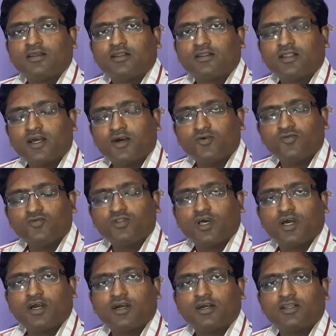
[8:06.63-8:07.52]
Now
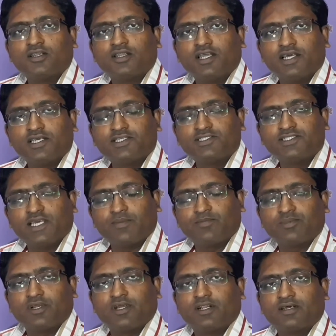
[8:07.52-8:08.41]
the next
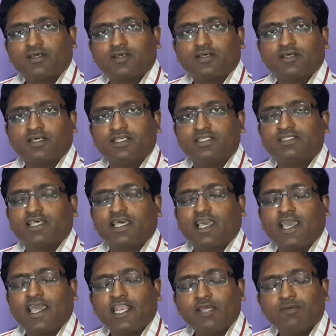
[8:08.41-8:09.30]
chapter is
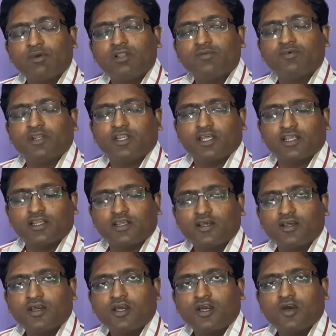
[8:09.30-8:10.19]
animal
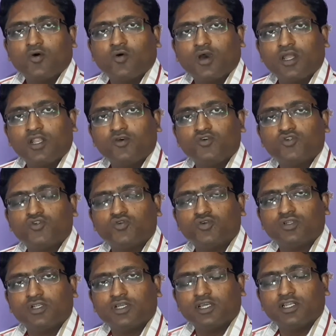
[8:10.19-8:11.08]
breeding, where you
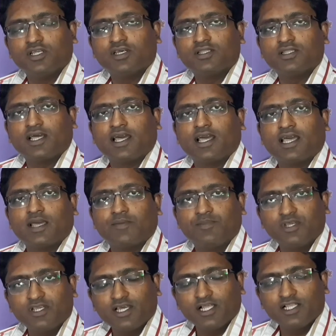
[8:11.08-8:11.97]
should read the
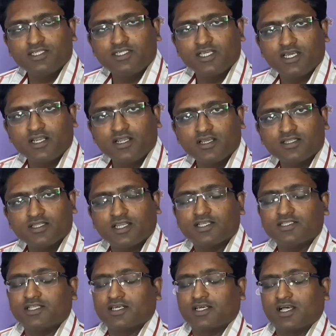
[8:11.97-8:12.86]
apiculture, that
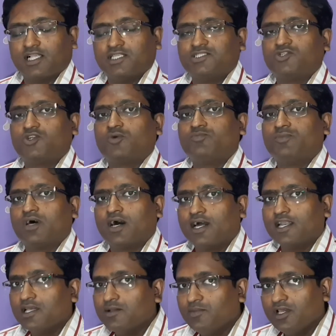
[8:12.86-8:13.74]
is the culture of the
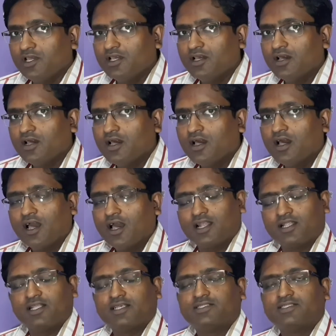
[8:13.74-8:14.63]
honeybee,
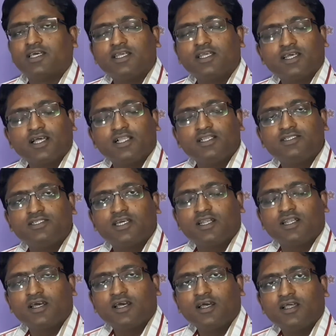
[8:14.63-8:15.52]
and the
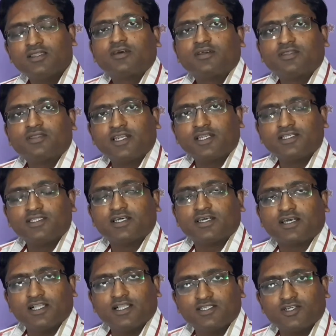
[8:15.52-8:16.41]
sericulture, that is the
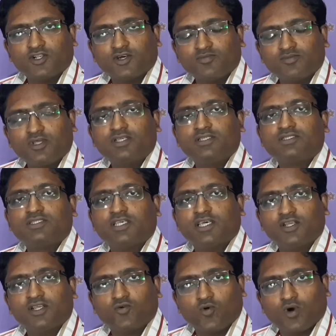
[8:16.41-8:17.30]
culture of the
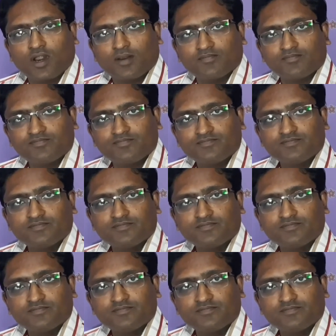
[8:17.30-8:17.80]
silkworm.